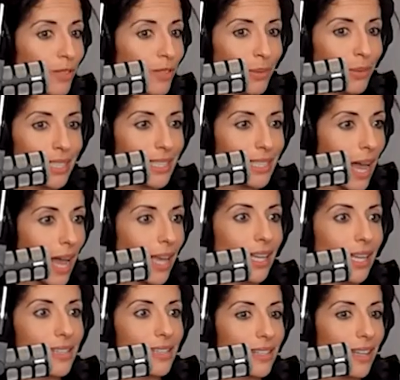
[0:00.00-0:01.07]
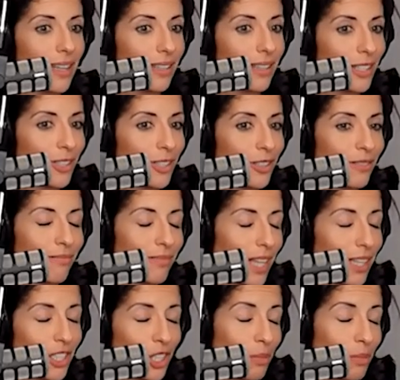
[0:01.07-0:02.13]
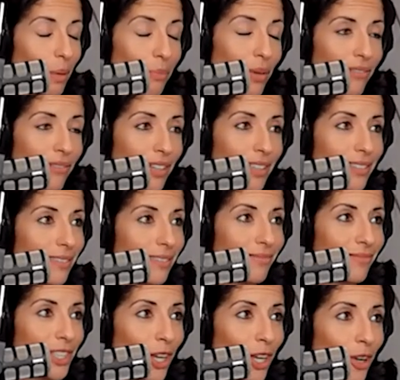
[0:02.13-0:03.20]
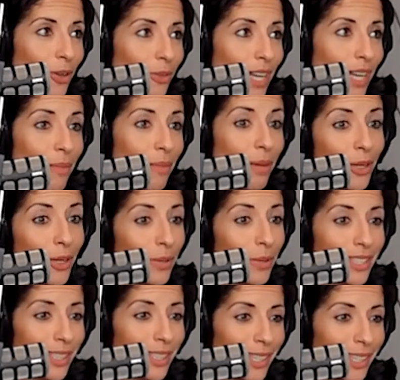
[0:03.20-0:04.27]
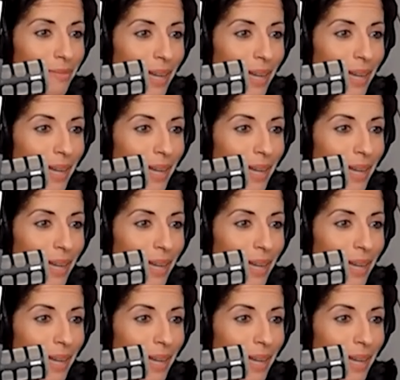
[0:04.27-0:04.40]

forward diet. That's that's just my preference. Yeah. So anybody who wants to learn